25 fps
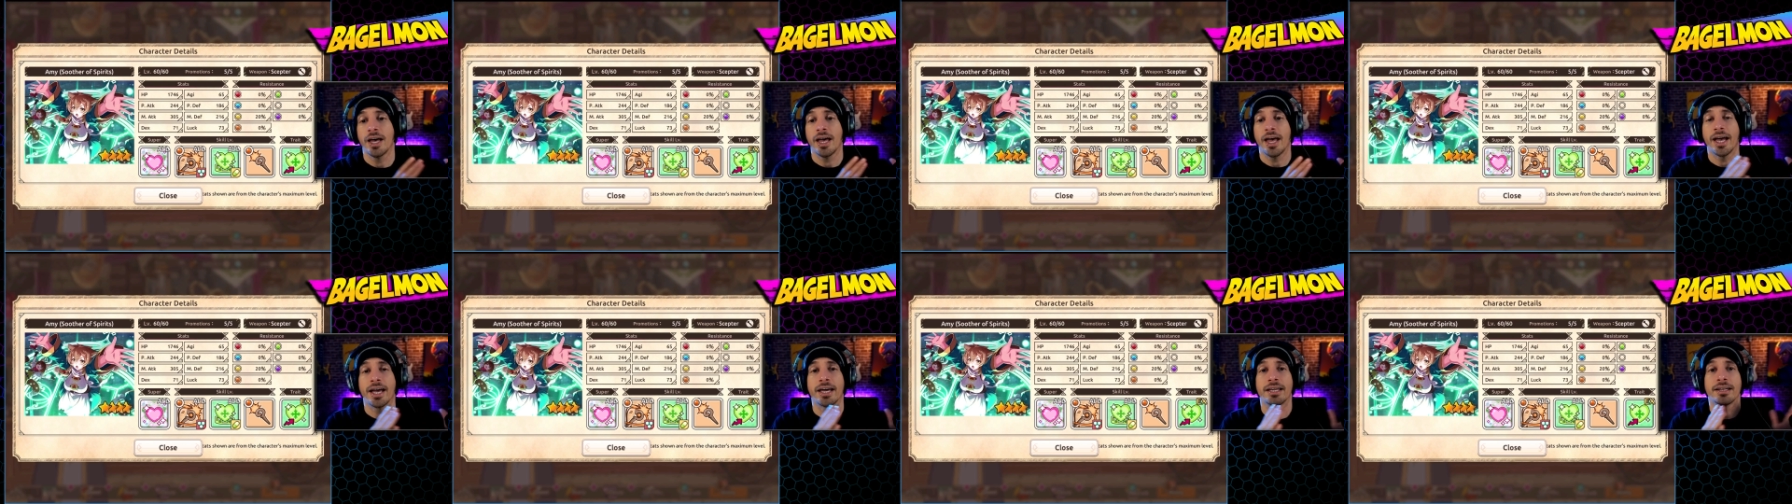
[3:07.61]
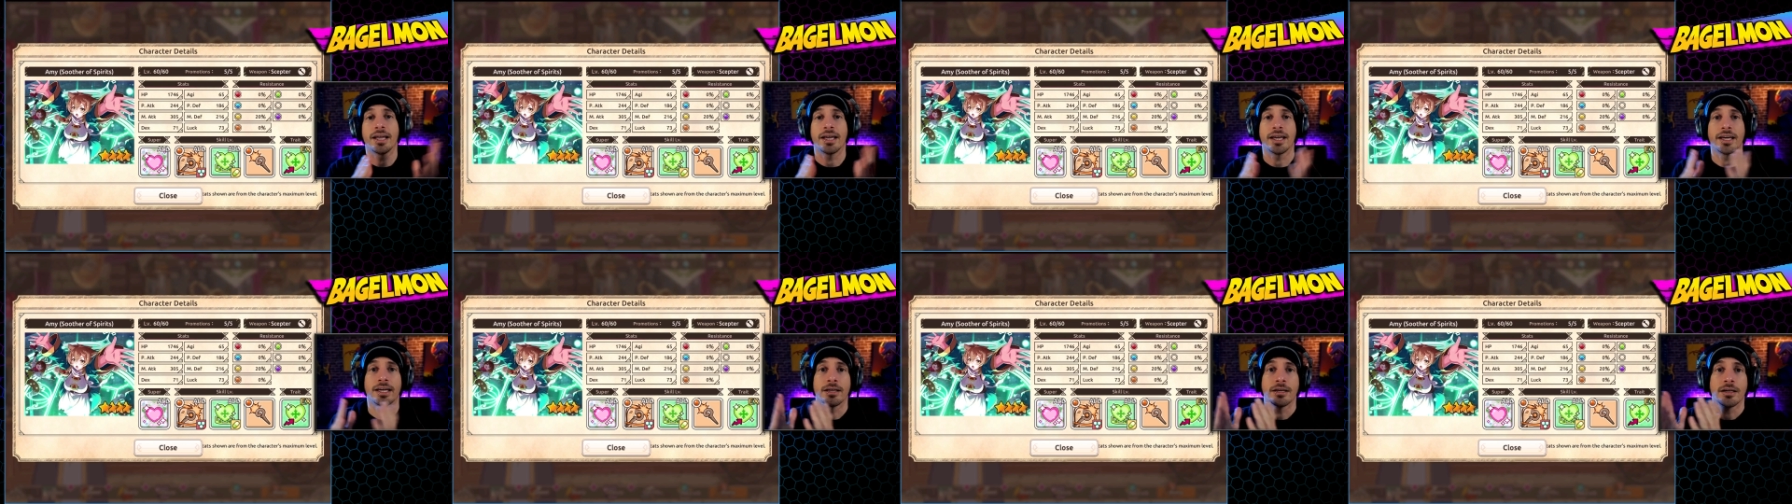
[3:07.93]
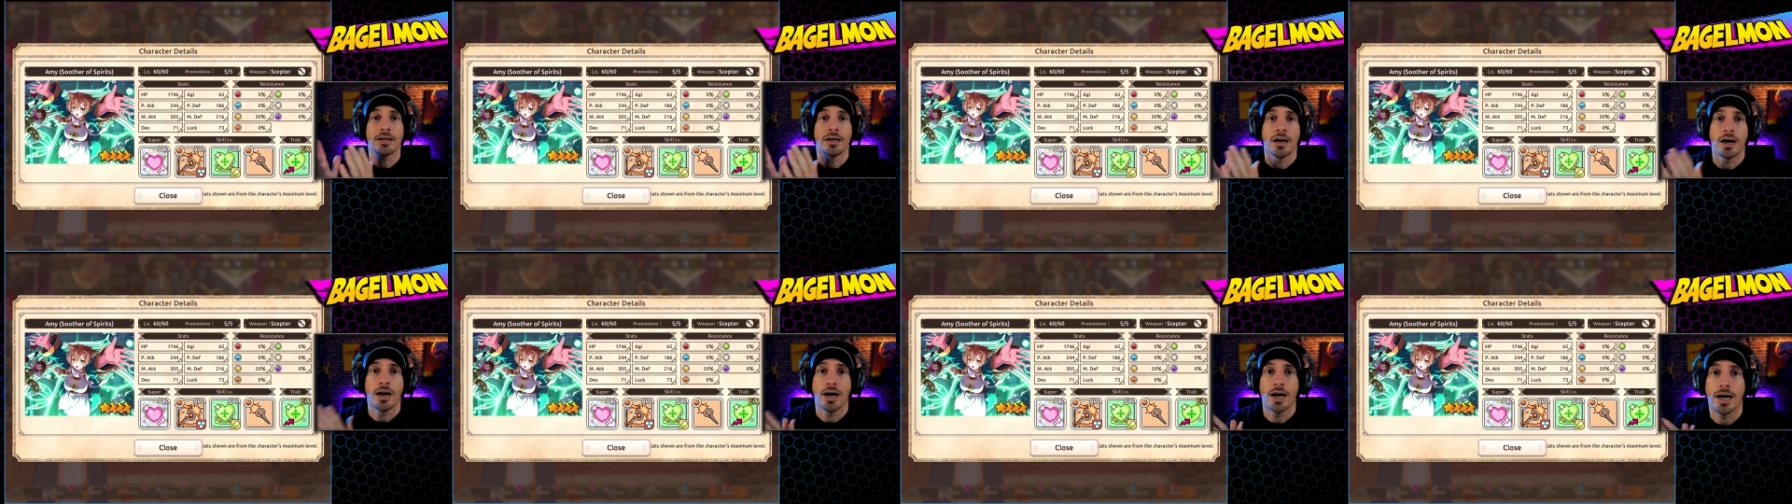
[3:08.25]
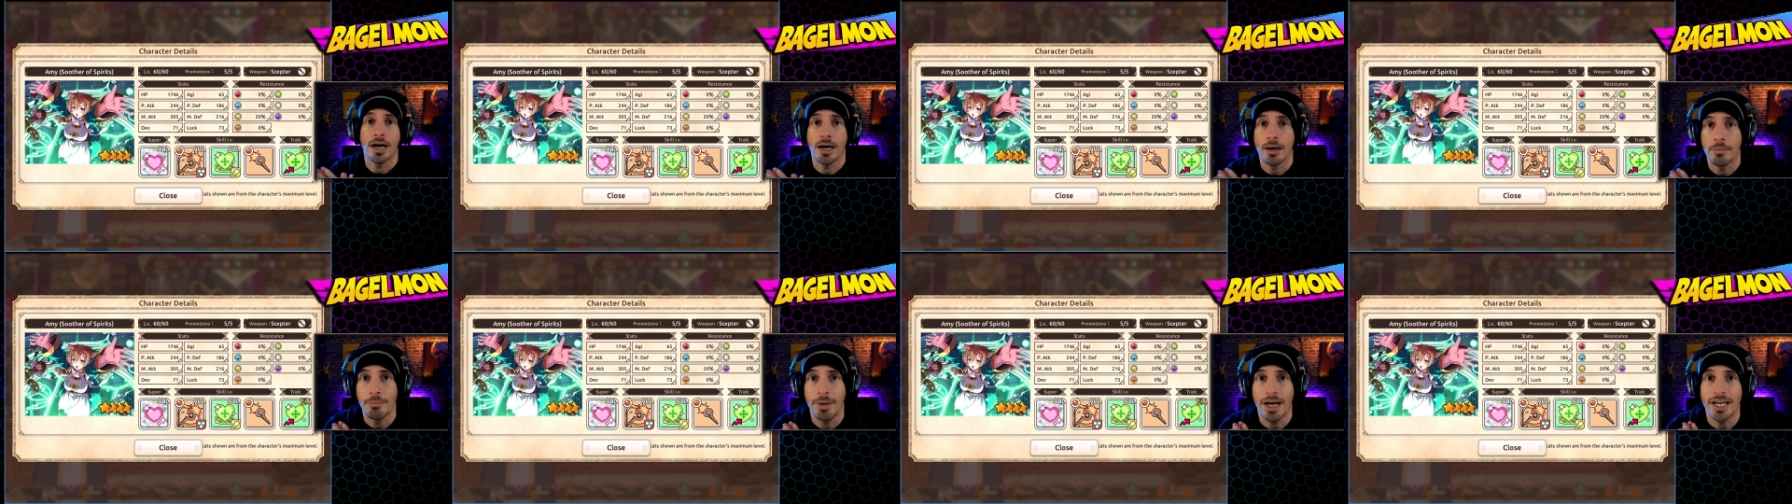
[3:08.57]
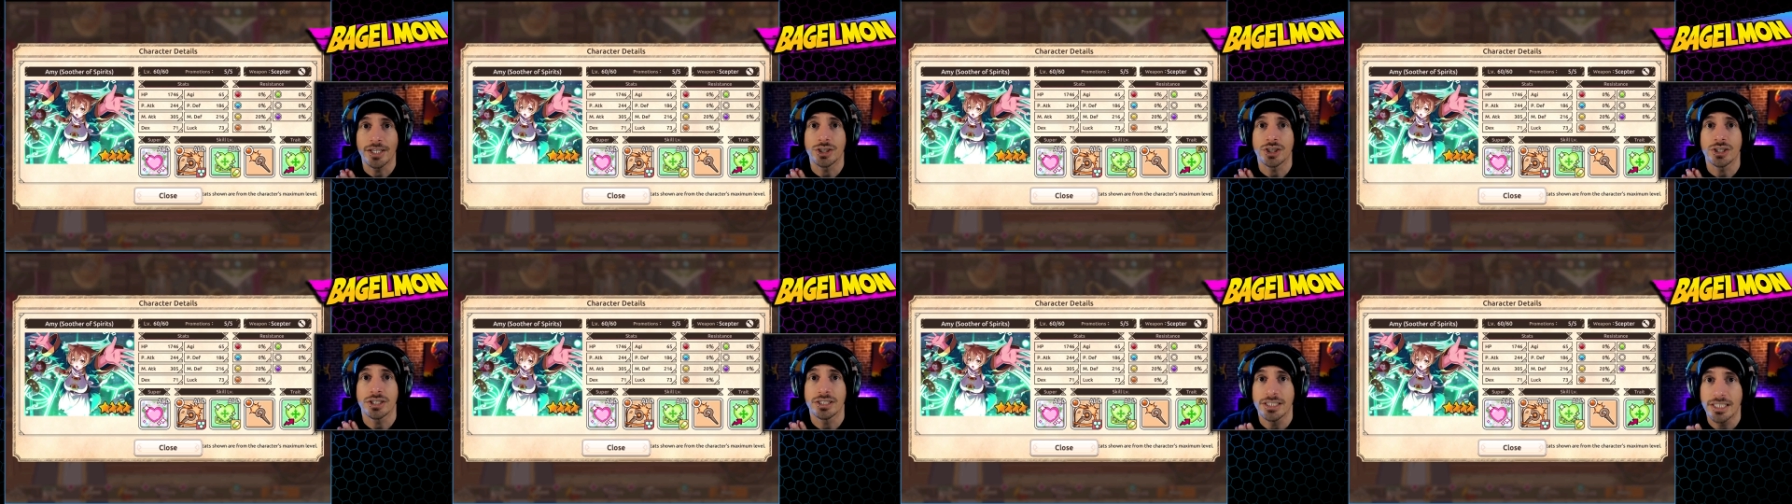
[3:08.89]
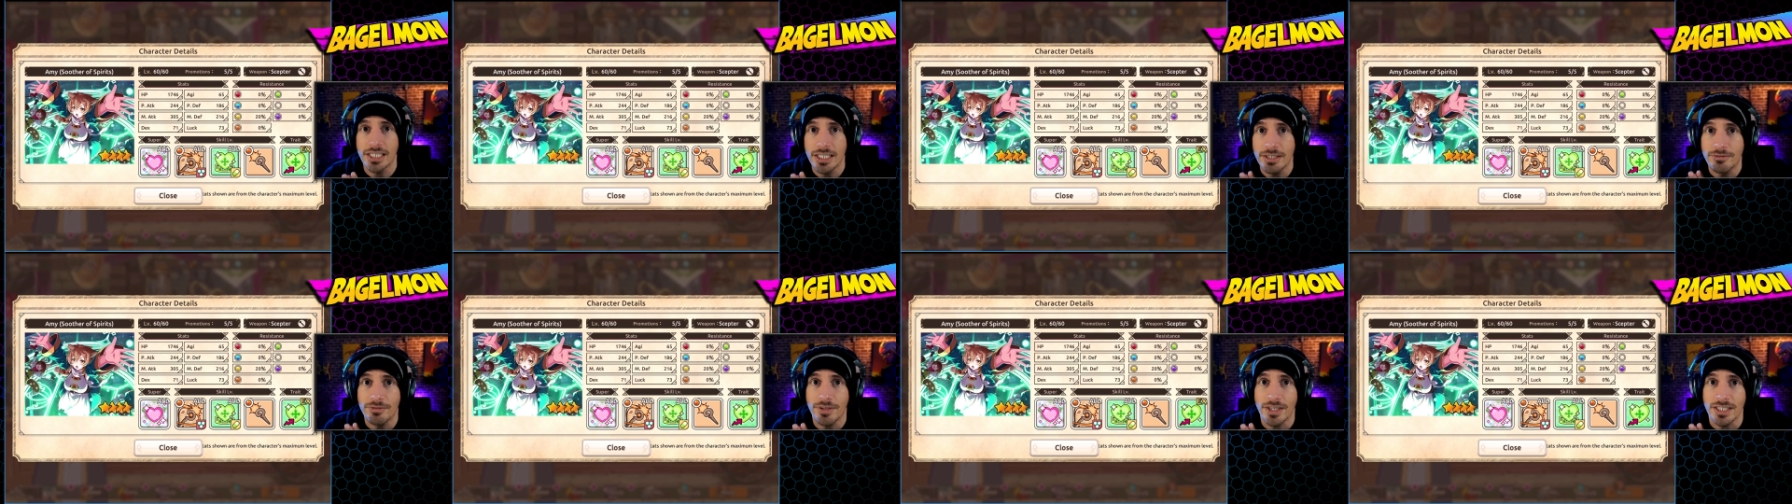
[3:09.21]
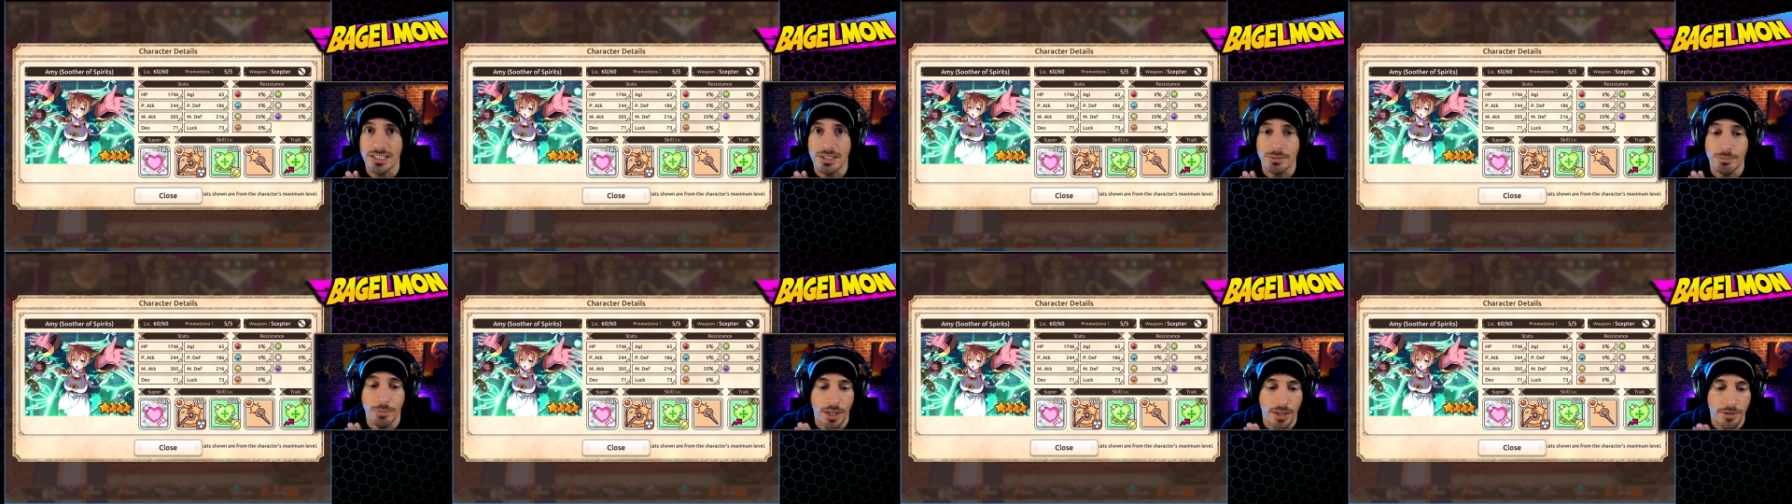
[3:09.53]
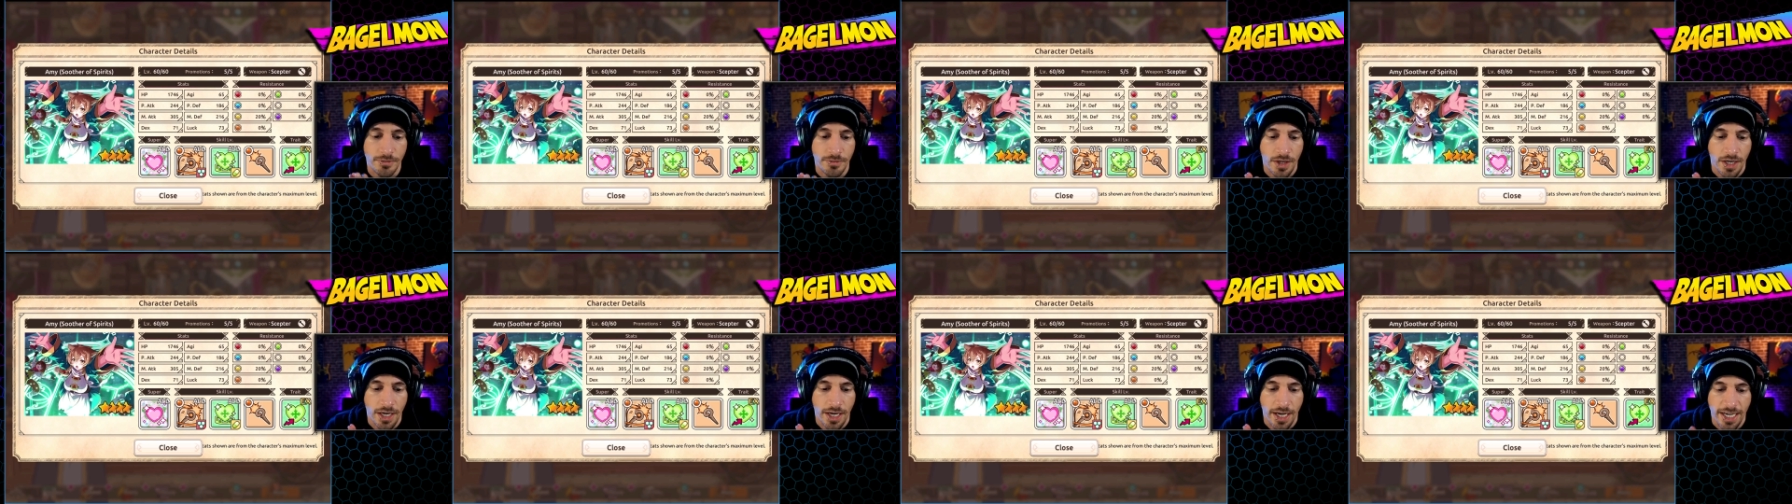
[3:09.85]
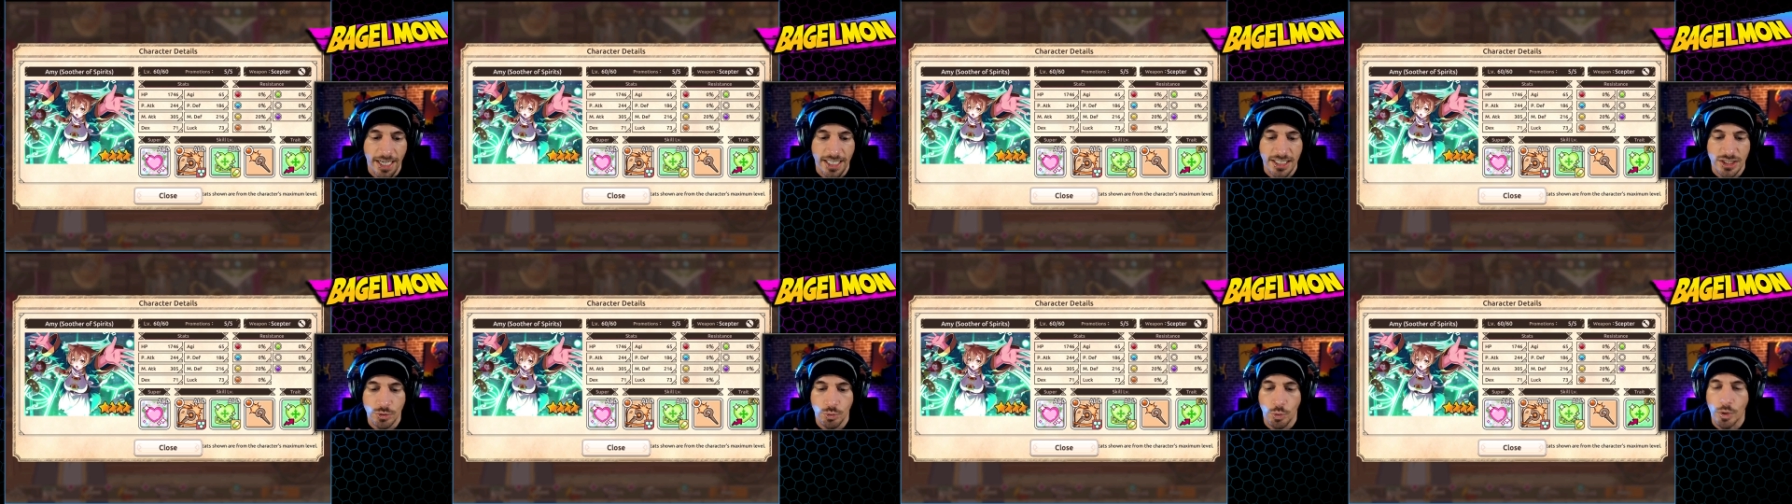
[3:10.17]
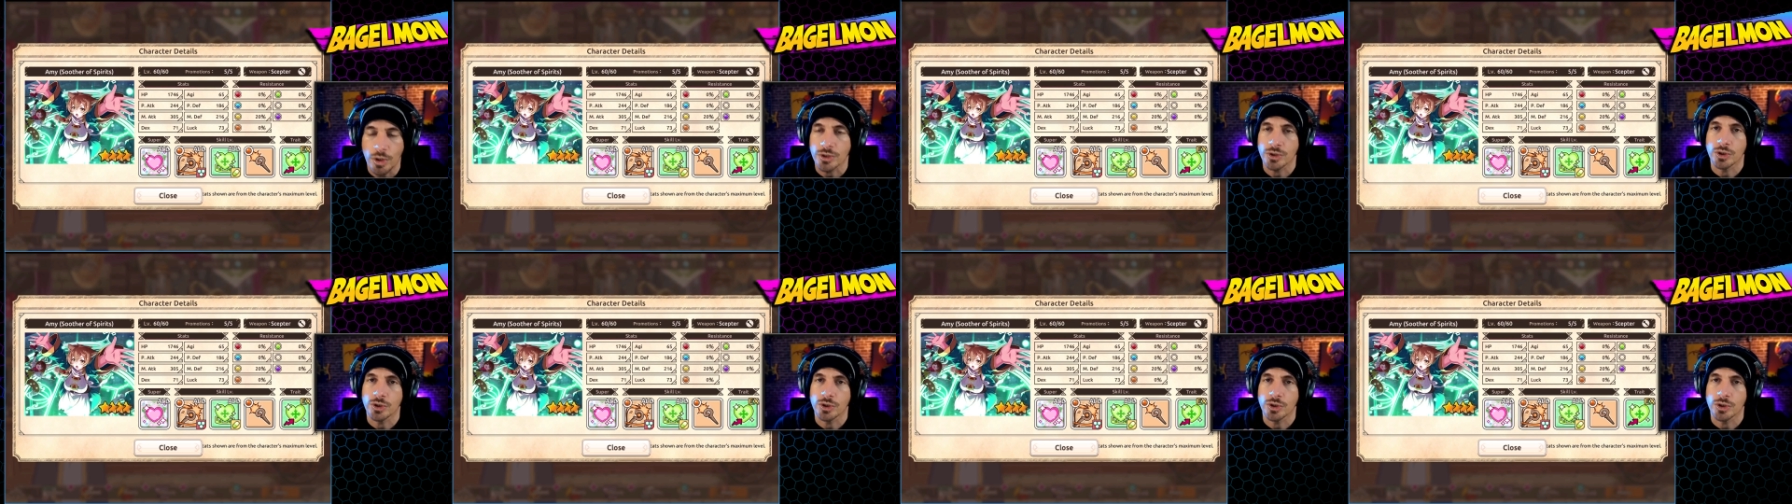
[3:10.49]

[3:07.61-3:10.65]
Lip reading: and a magic defense buff as well.